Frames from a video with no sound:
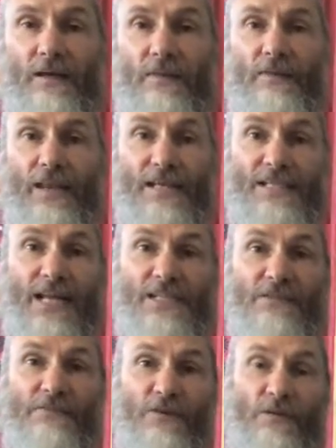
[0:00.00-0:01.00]
that has lots
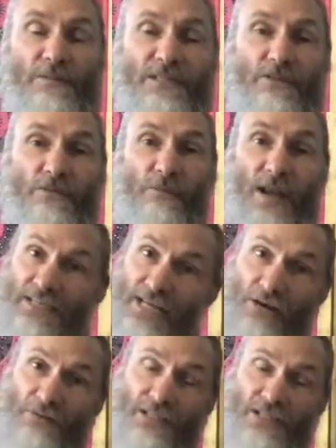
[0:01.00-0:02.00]
of rooms to rent
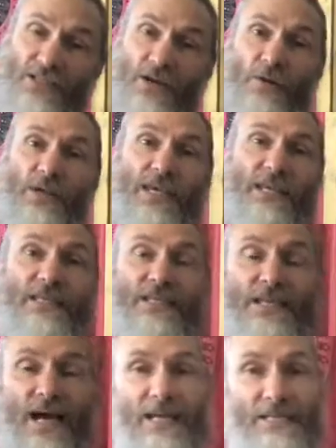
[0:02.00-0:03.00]
out. And so he did
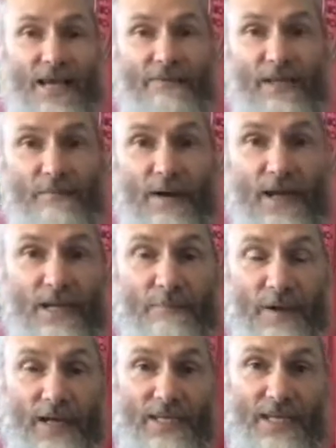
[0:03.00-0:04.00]
not have any money,
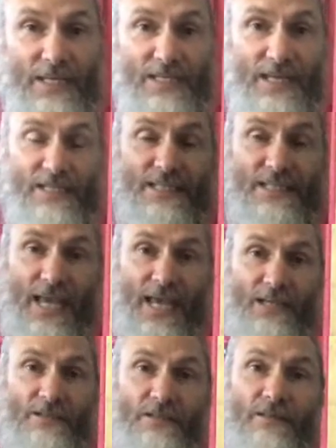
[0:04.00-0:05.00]
but he did say
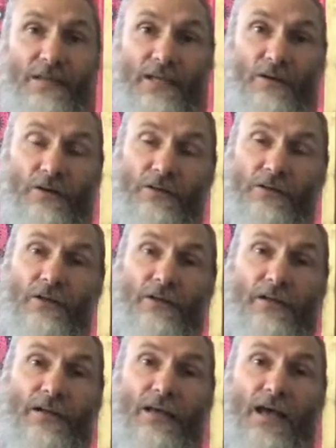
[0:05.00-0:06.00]
to the inn owner, "Look,
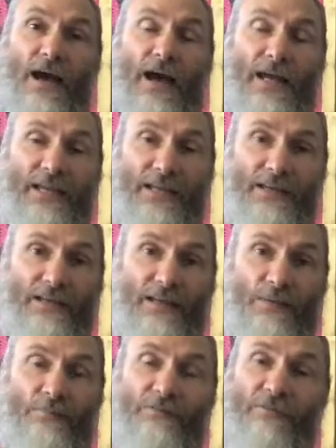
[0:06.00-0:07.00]
I can
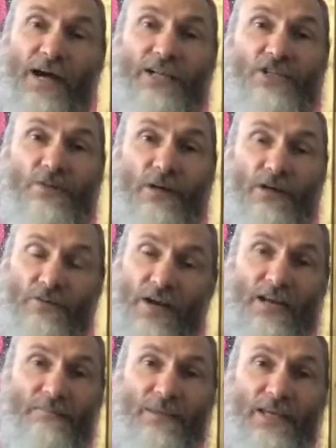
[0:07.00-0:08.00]
provide you a
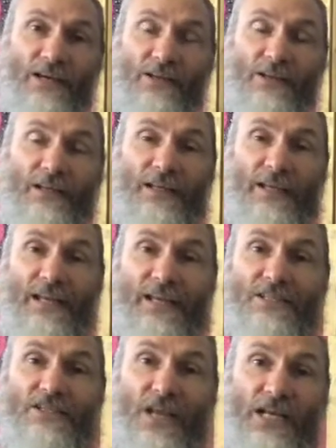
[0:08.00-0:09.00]
great meal in
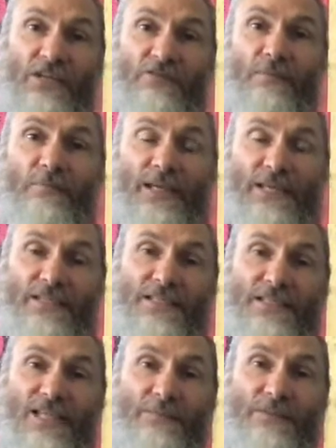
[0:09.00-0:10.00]
exchange for a place to
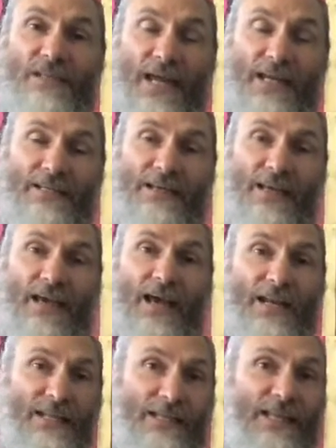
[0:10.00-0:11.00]
sleep tonight." And
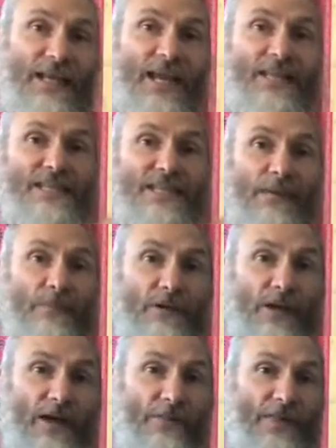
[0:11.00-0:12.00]
he laid the
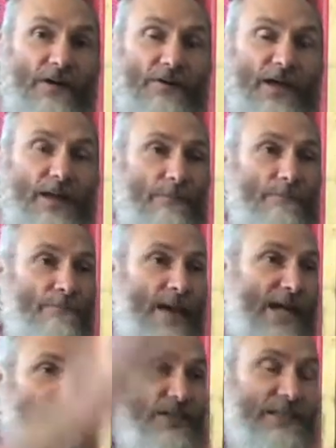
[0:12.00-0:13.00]
tablecloth out, and
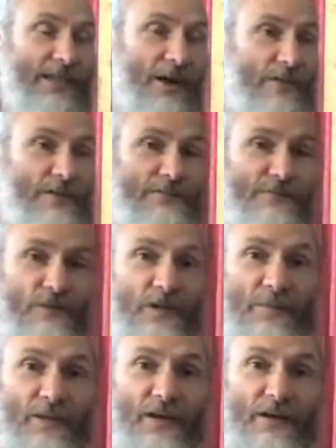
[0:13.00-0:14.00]
magically all this food
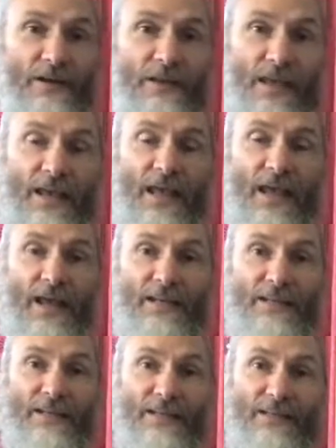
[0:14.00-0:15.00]
appeared, and
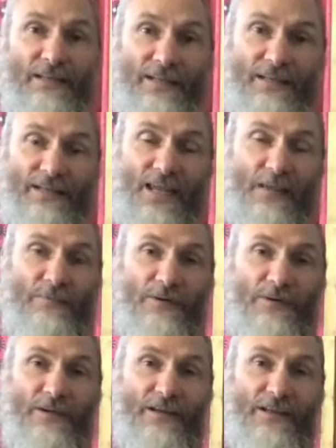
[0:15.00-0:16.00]
the innkeeper